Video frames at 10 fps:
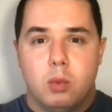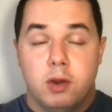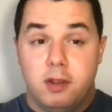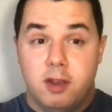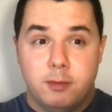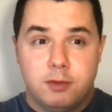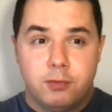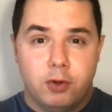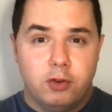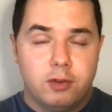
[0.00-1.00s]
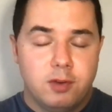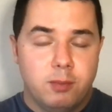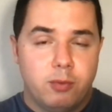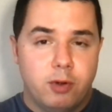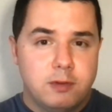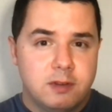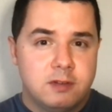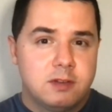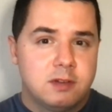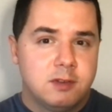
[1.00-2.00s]
When it comes to friction-free
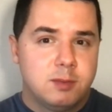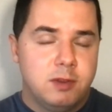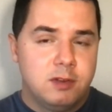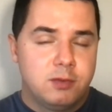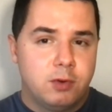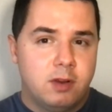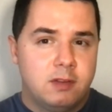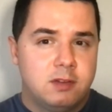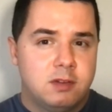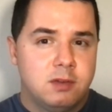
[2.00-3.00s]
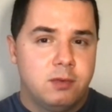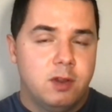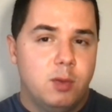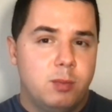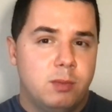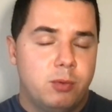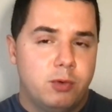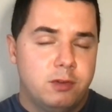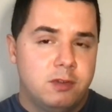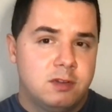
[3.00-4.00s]
process, this means for us the development
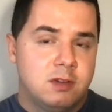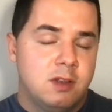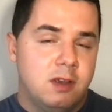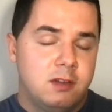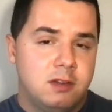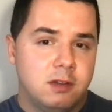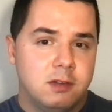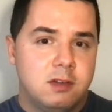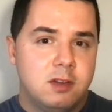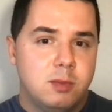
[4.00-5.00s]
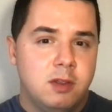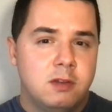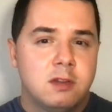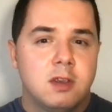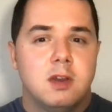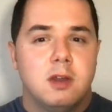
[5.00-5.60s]
process and the S D L C means